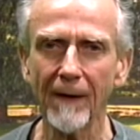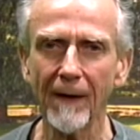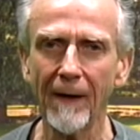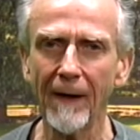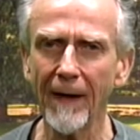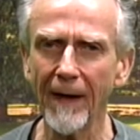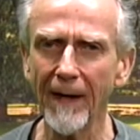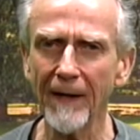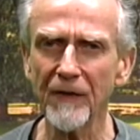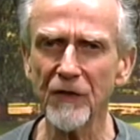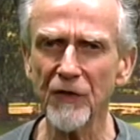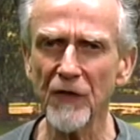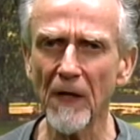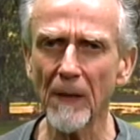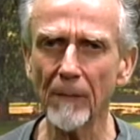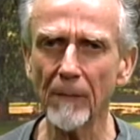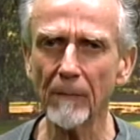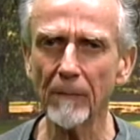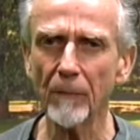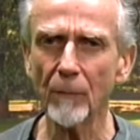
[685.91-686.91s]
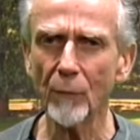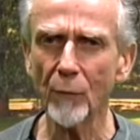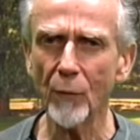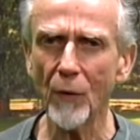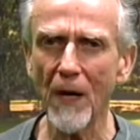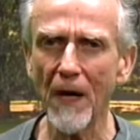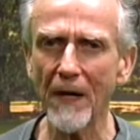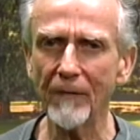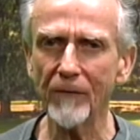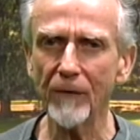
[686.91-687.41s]
I had some
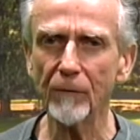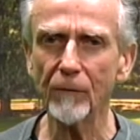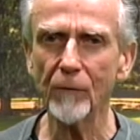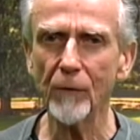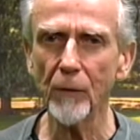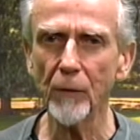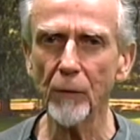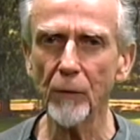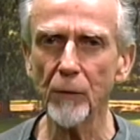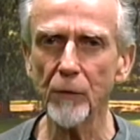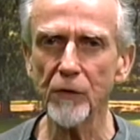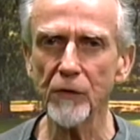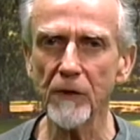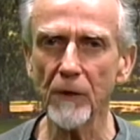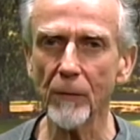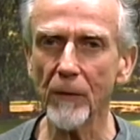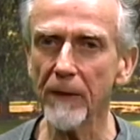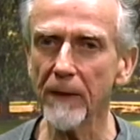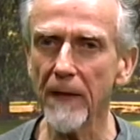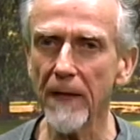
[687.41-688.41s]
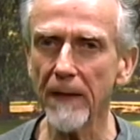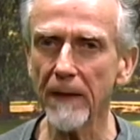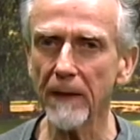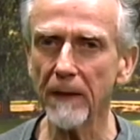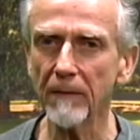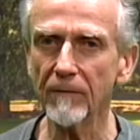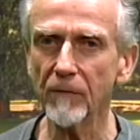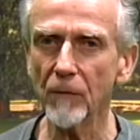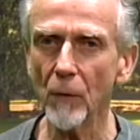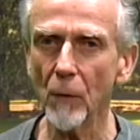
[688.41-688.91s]
private views that were
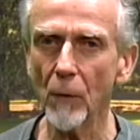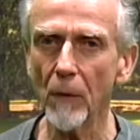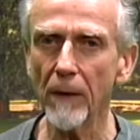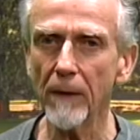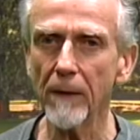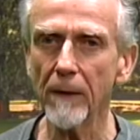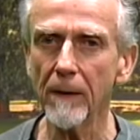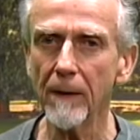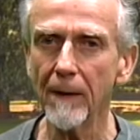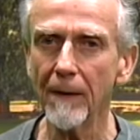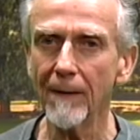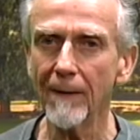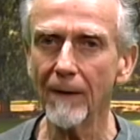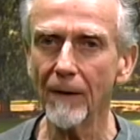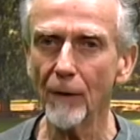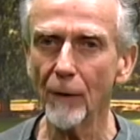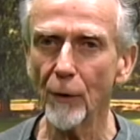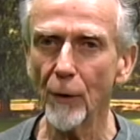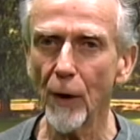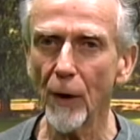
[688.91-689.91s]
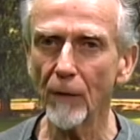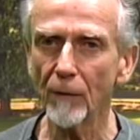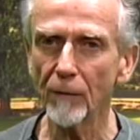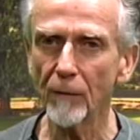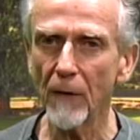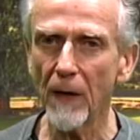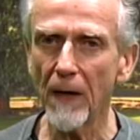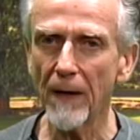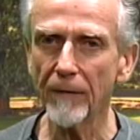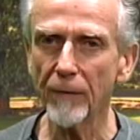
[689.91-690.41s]
negative toward
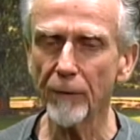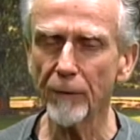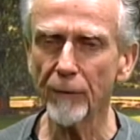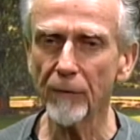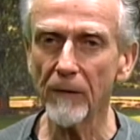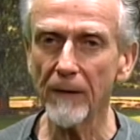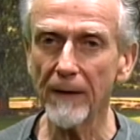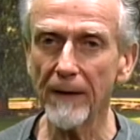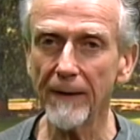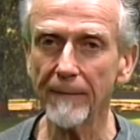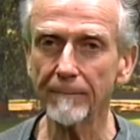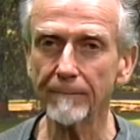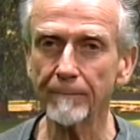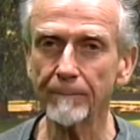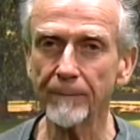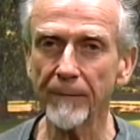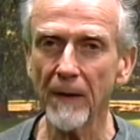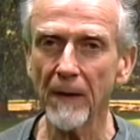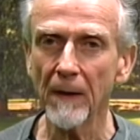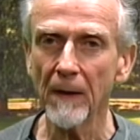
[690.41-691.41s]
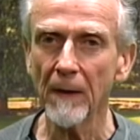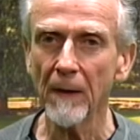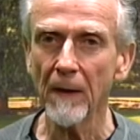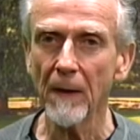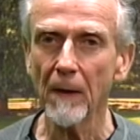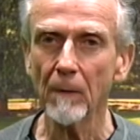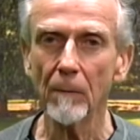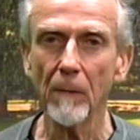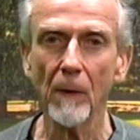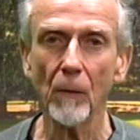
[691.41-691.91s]
Father Flynn,
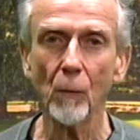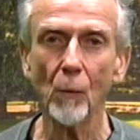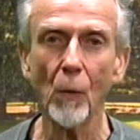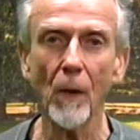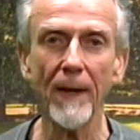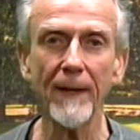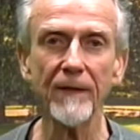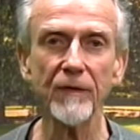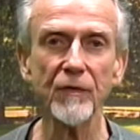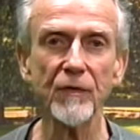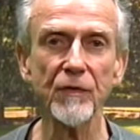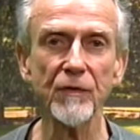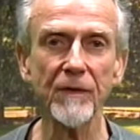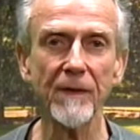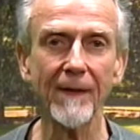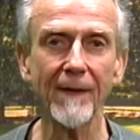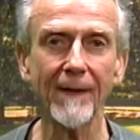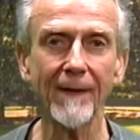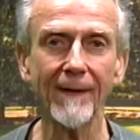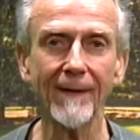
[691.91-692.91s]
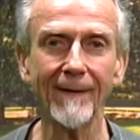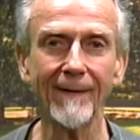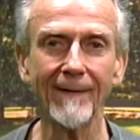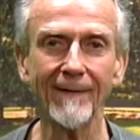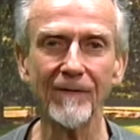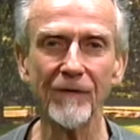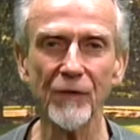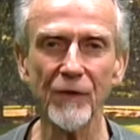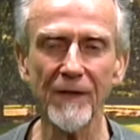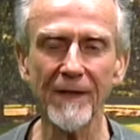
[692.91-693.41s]
but once
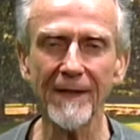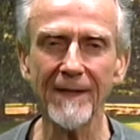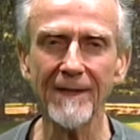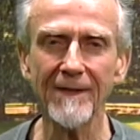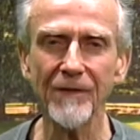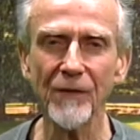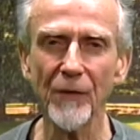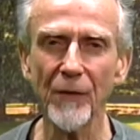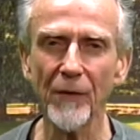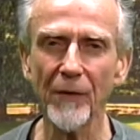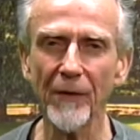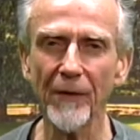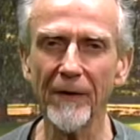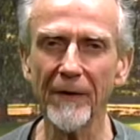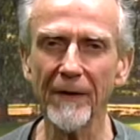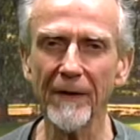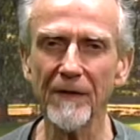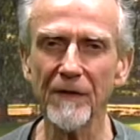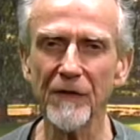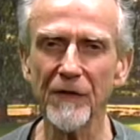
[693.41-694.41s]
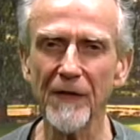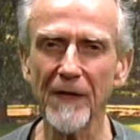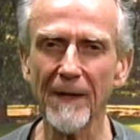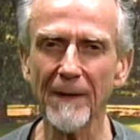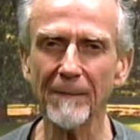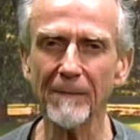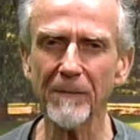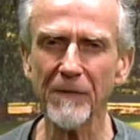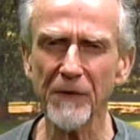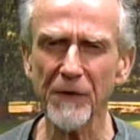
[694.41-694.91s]
she has heard
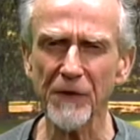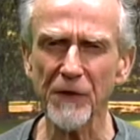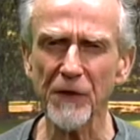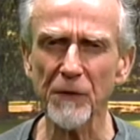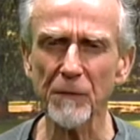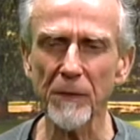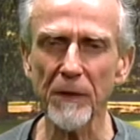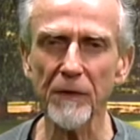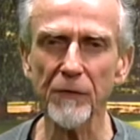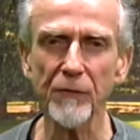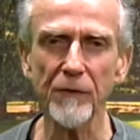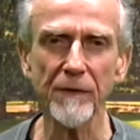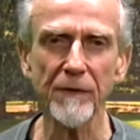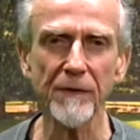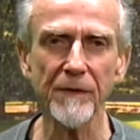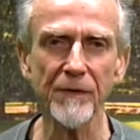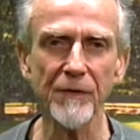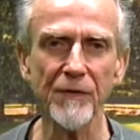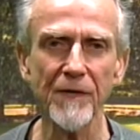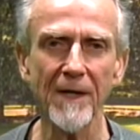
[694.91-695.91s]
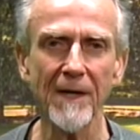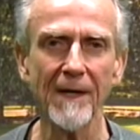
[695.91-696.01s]
some suspicions